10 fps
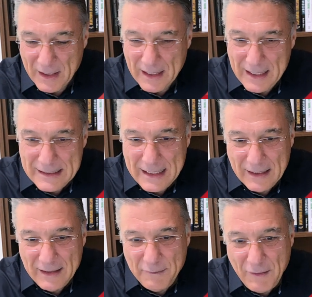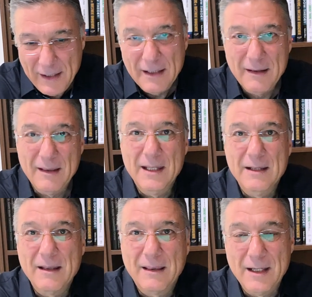Let's identify the
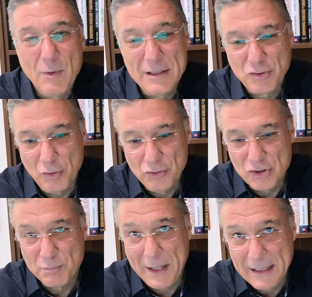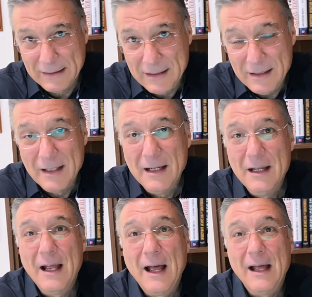3 white soldiers pattern
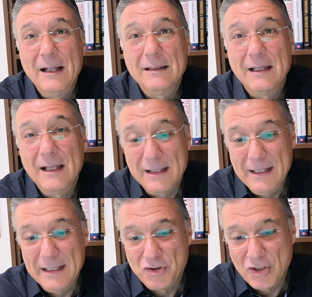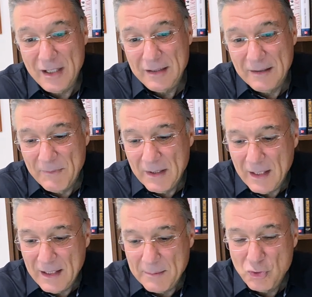at a real chart,
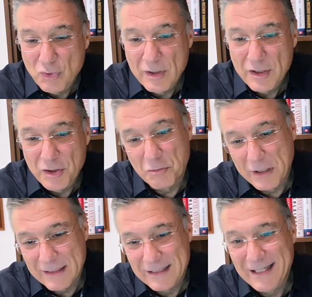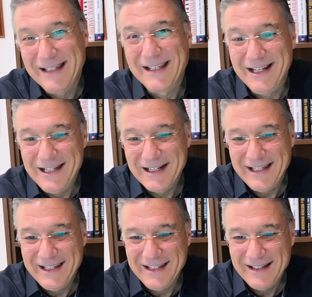and I'm sure you can see it clearly
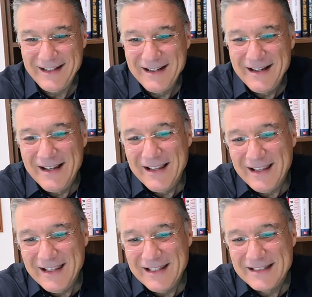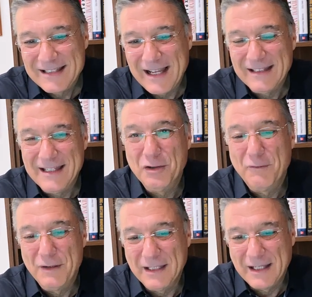here. It's at the end of
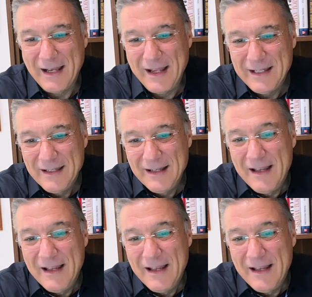the decline.